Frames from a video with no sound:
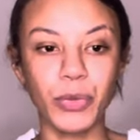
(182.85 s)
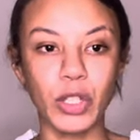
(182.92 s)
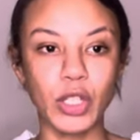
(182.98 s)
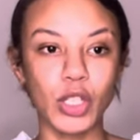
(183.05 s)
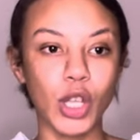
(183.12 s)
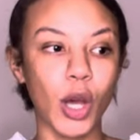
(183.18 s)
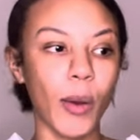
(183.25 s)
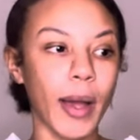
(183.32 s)

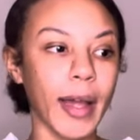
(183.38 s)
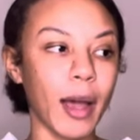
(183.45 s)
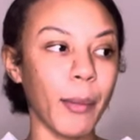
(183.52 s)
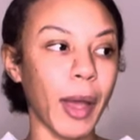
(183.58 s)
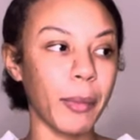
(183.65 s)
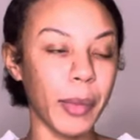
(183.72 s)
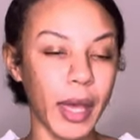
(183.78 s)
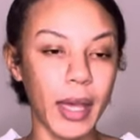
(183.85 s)
So I got my
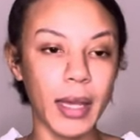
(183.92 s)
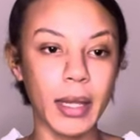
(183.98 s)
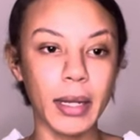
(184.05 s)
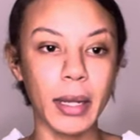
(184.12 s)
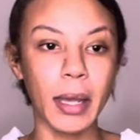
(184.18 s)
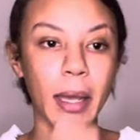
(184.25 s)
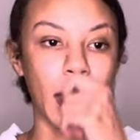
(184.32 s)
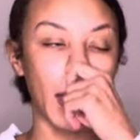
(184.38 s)
bed
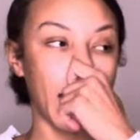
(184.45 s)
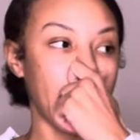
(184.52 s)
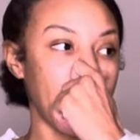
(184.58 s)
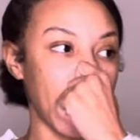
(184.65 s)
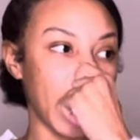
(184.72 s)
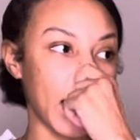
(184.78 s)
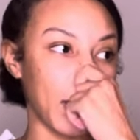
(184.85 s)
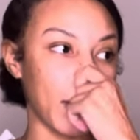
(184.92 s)

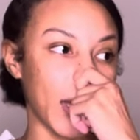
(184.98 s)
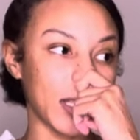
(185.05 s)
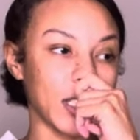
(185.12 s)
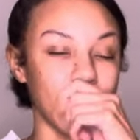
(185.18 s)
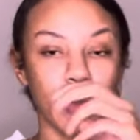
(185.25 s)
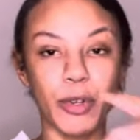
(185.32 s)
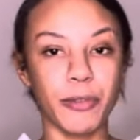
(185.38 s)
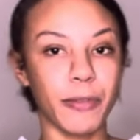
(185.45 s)
and my
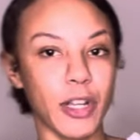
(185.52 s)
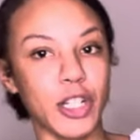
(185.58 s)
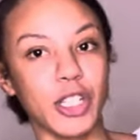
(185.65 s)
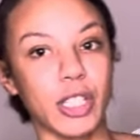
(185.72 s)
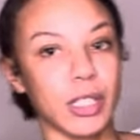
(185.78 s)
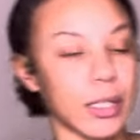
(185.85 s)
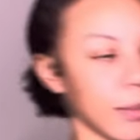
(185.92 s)
steamer first.